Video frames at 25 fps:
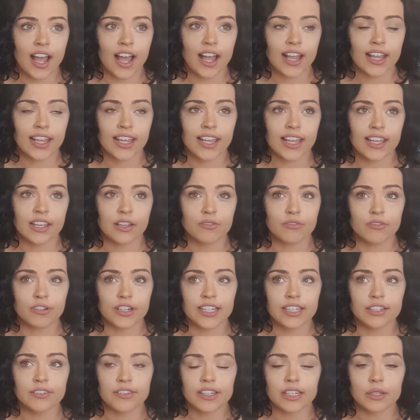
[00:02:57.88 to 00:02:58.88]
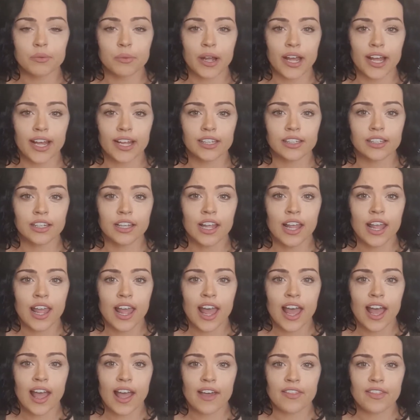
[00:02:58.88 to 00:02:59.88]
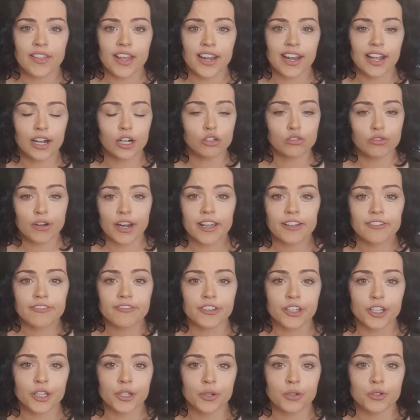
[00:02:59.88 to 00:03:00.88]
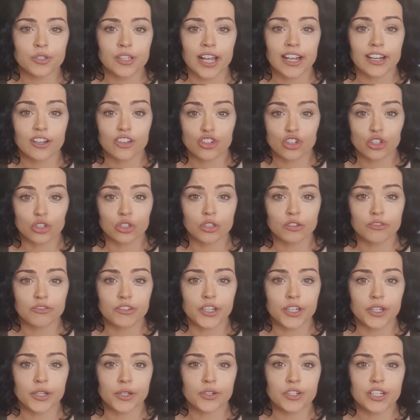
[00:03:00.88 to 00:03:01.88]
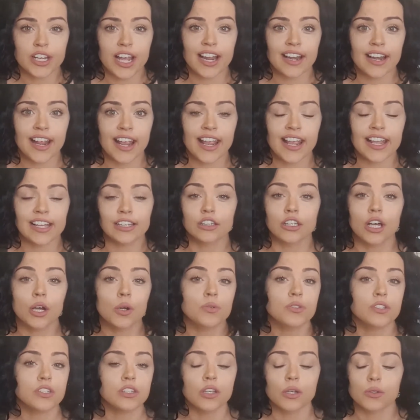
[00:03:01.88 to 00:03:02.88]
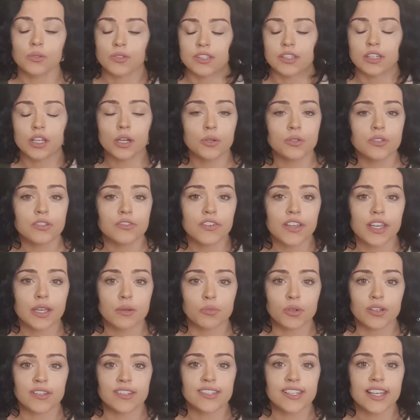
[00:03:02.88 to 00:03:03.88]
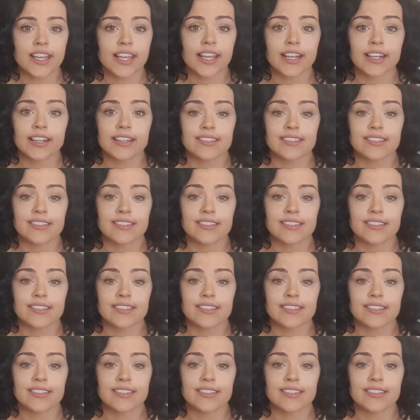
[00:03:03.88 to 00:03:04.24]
I eat really, really well, and then I crave food, like junk food, and I eat loads and loads and loads of it in one sitting